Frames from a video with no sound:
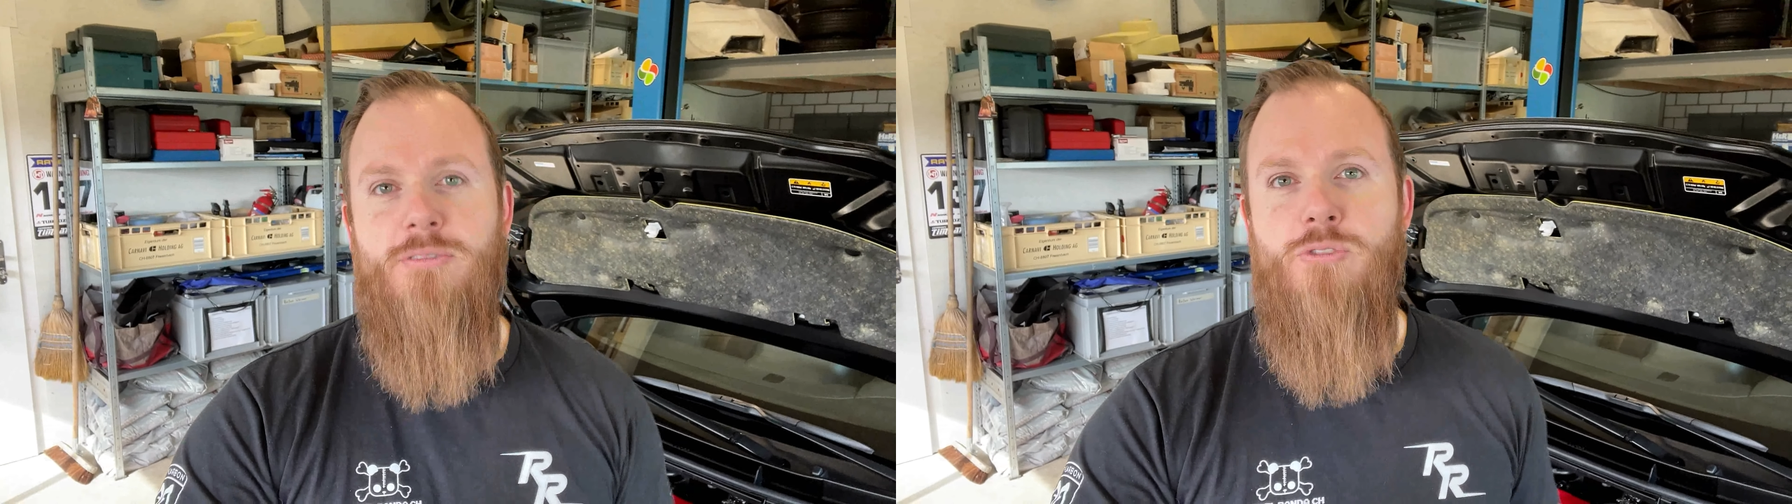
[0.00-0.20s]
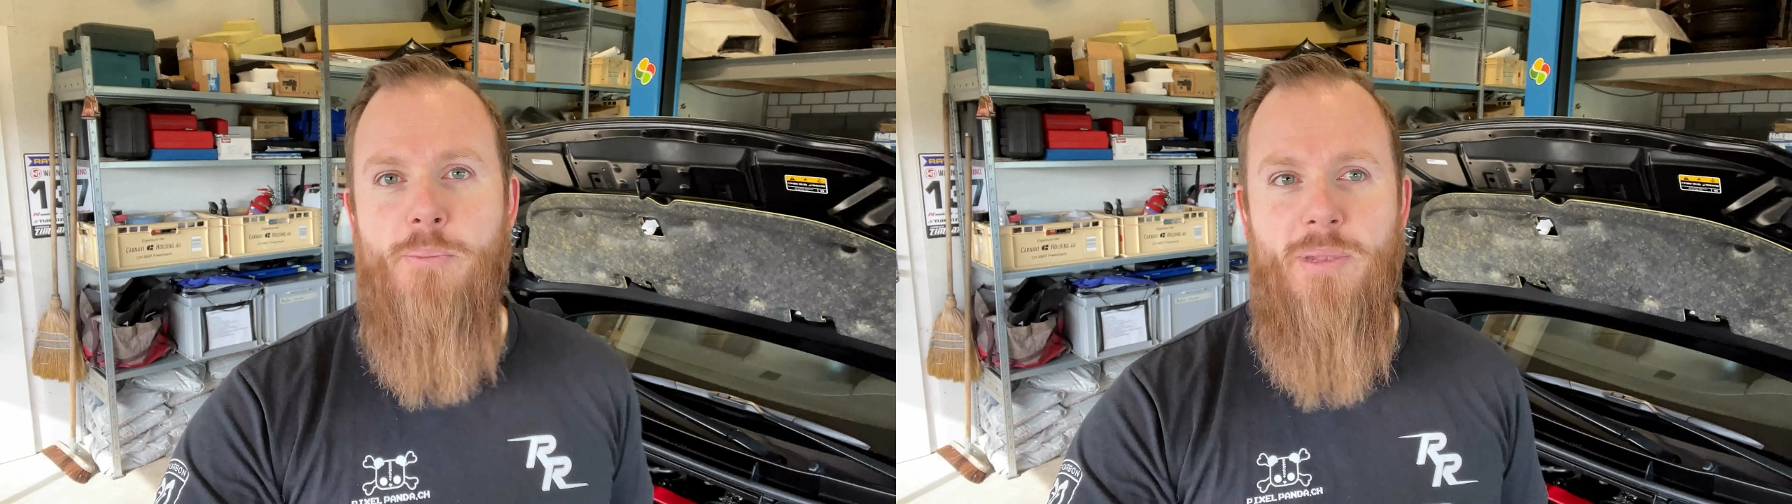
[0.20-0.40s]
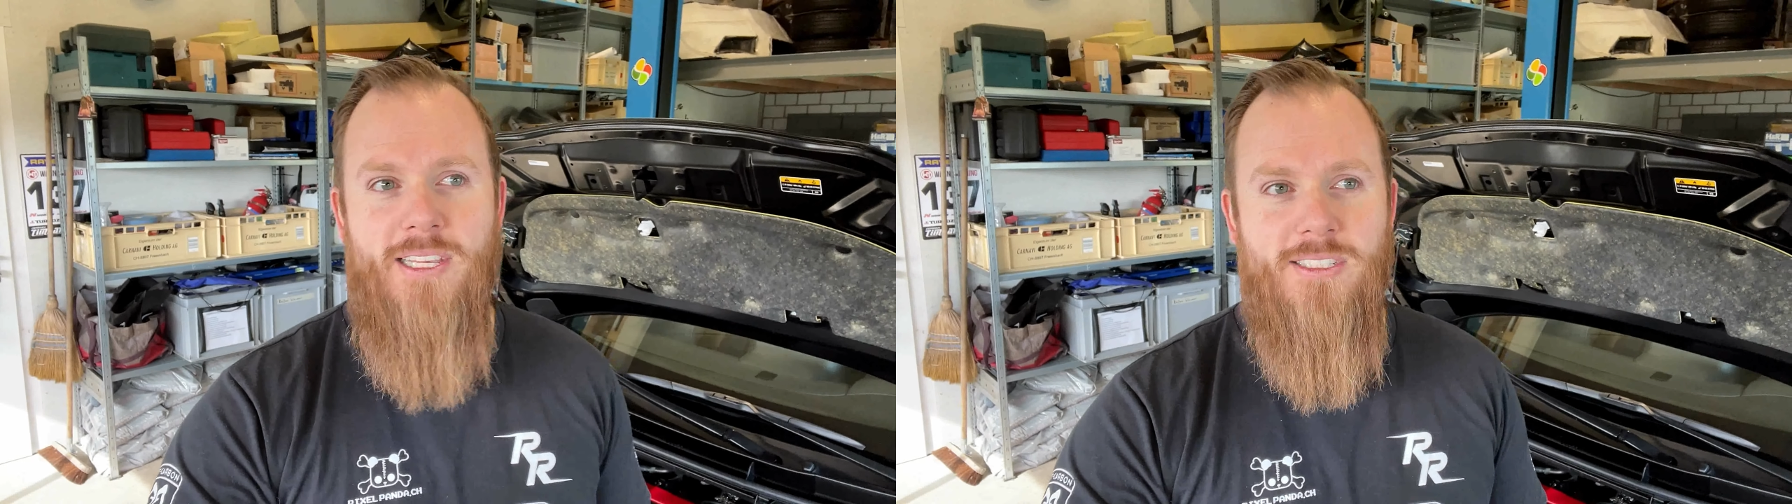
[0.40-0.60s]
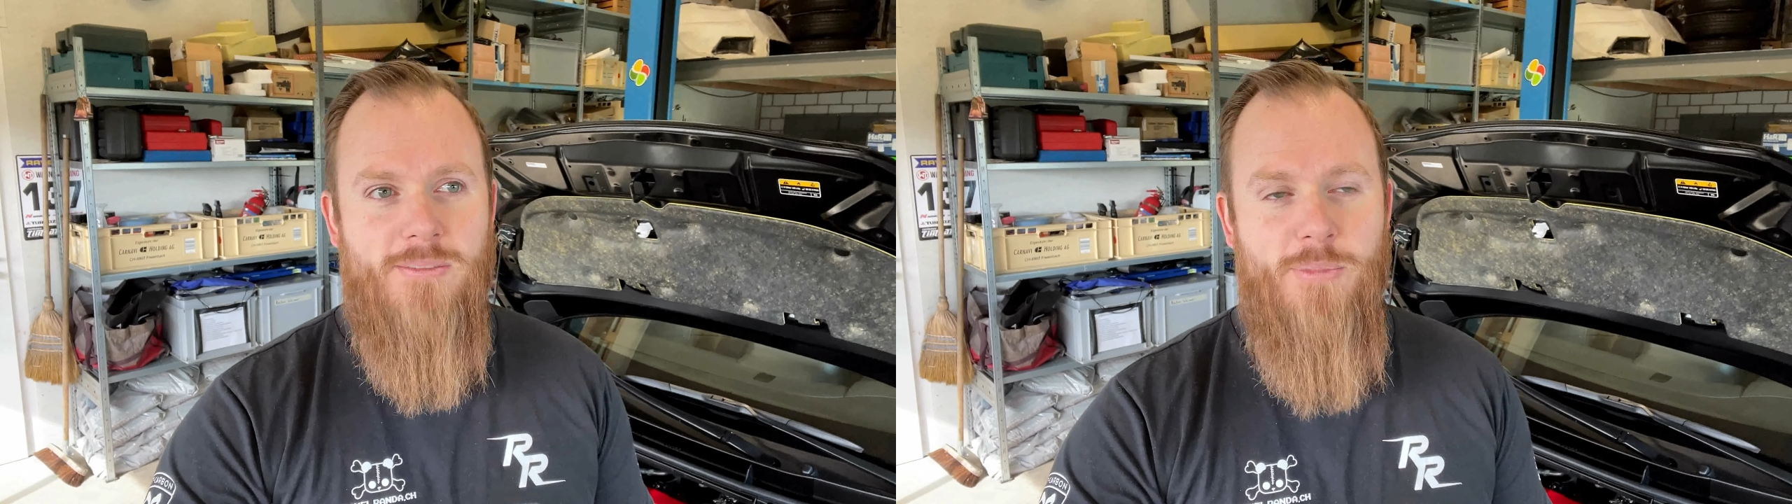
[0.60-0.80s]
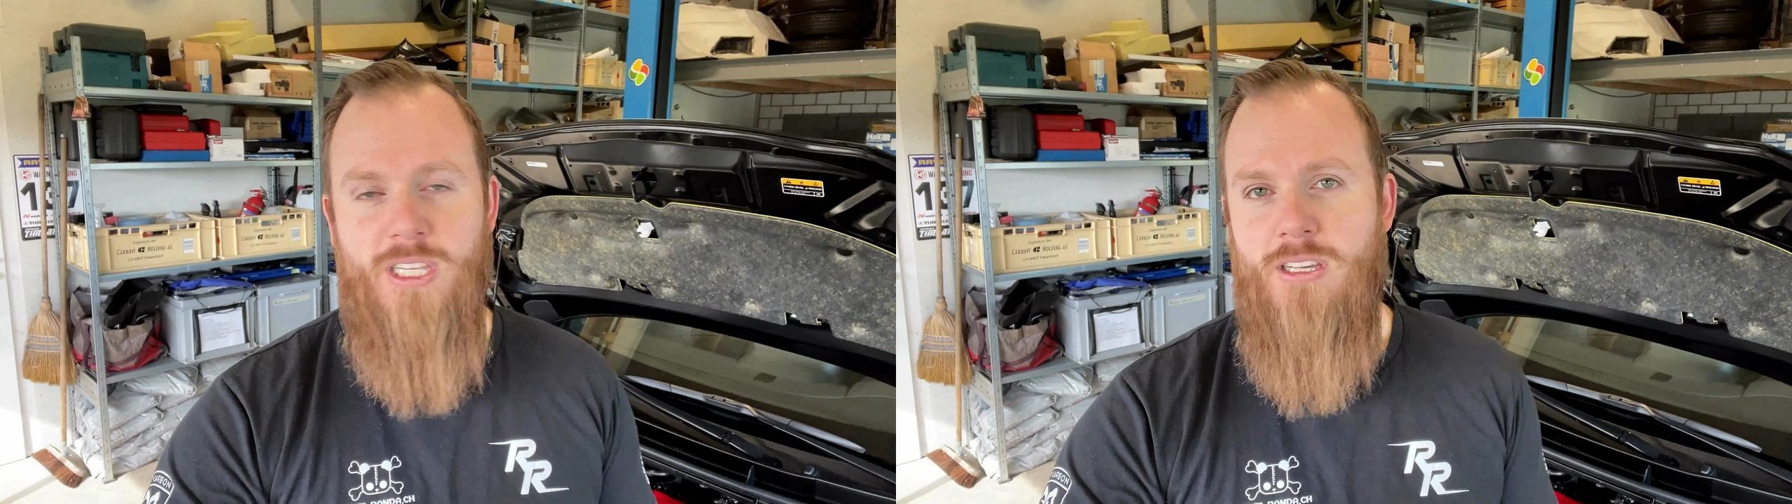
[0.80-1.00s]
replaced
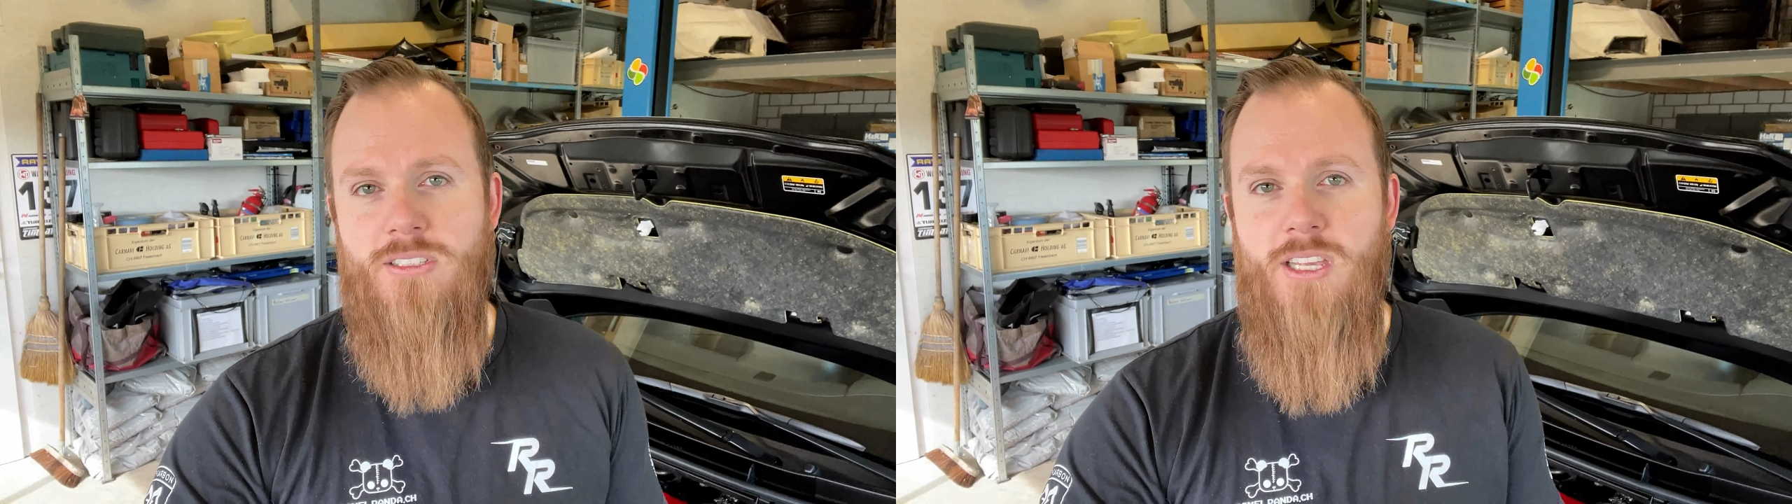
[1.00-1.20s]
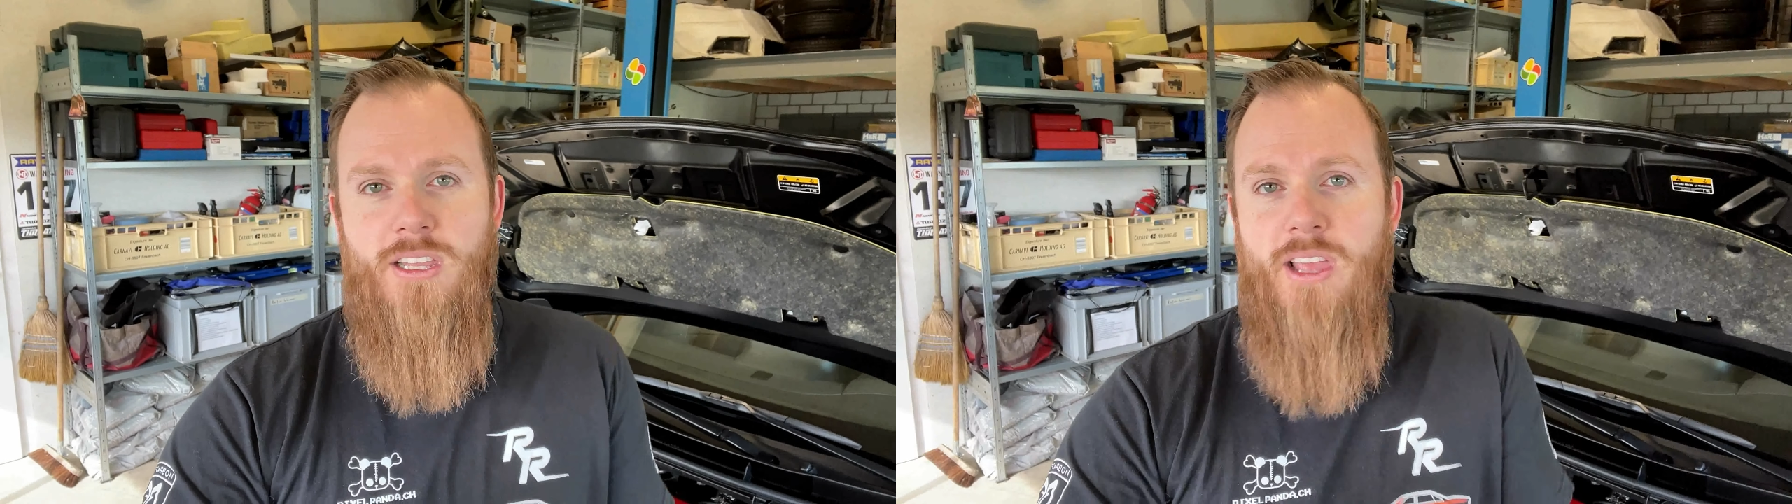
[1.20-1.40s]
because